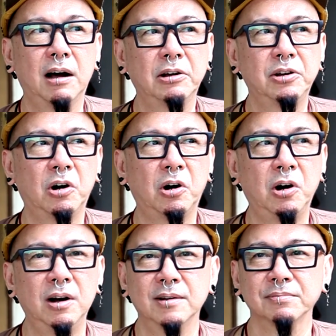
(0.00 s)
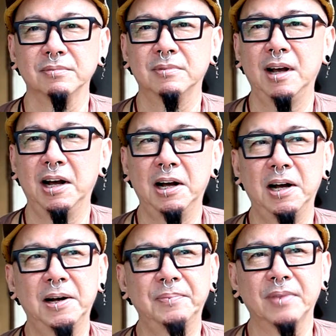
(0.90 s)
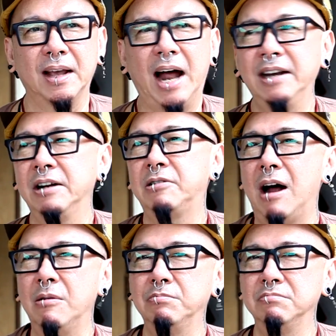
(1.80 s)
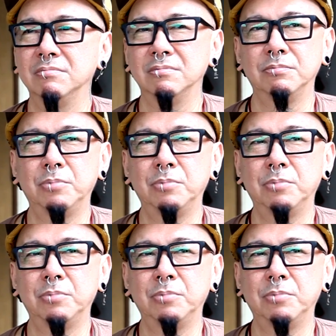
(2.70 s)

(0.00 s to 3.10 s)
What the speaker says: your underground